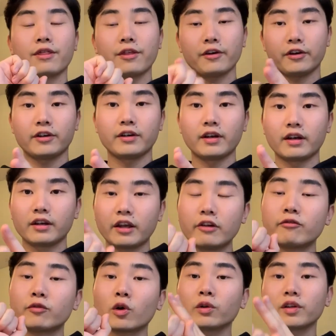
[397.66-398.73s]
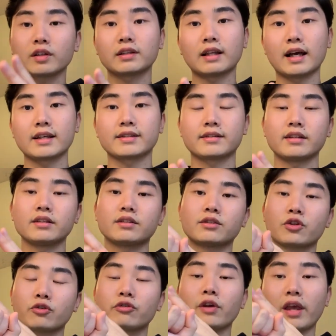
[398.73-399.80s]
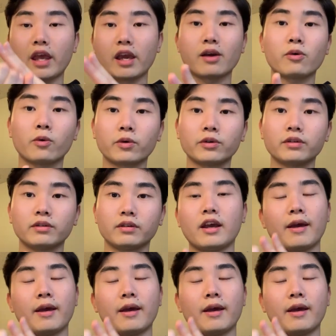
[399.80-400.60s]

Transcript: Third, enroll in classes through Acorn